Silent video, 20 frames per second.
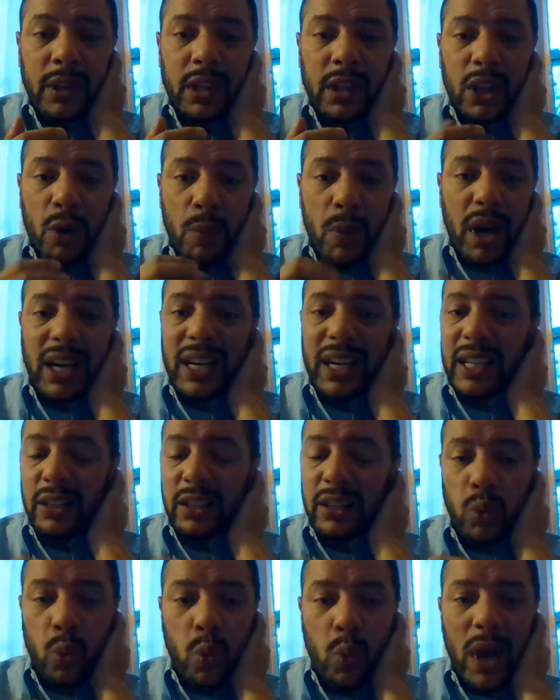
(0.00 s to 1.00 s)
Your marketing
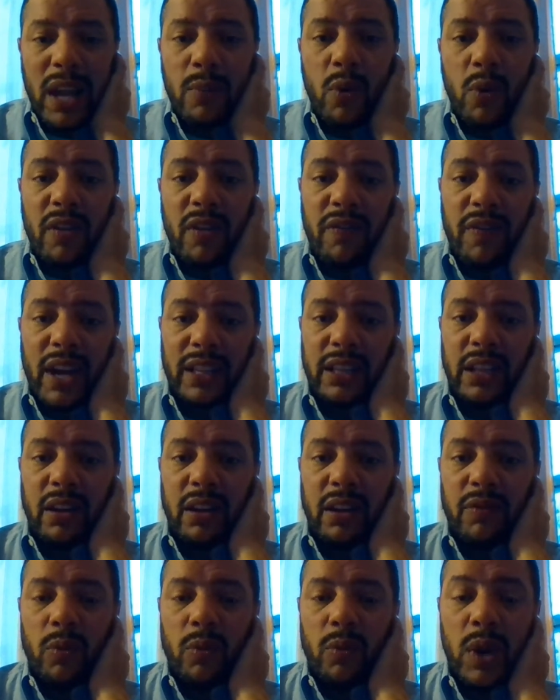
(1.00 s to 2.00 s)
is way more
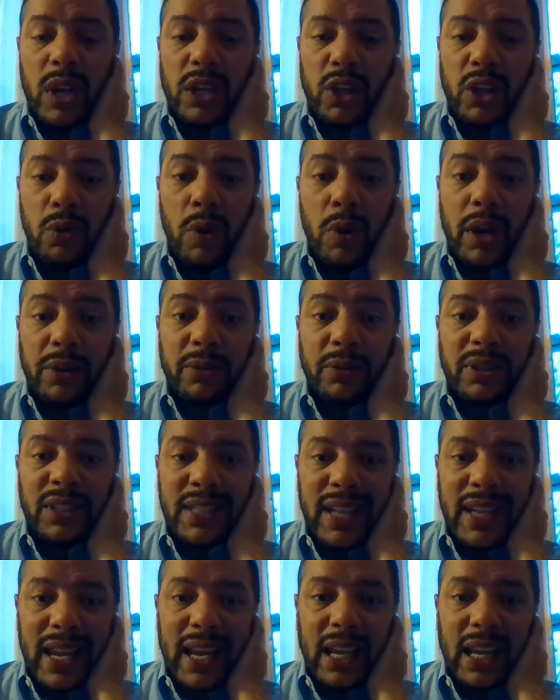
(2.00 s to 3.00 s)
effective when you
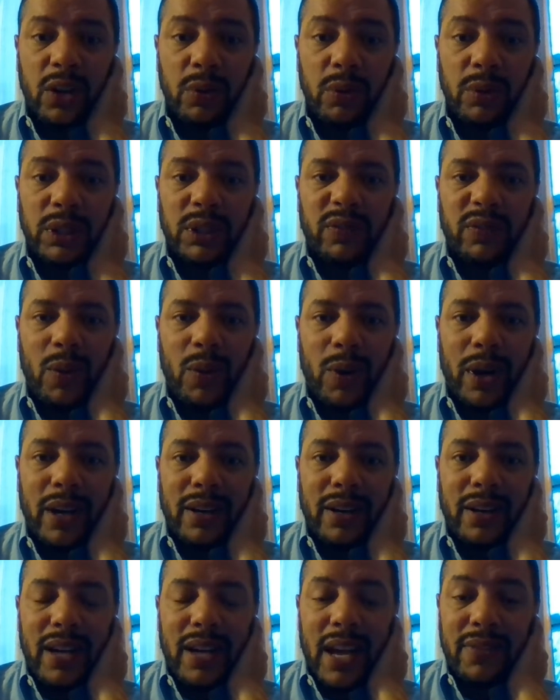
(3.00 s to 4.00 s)
understand who it's for.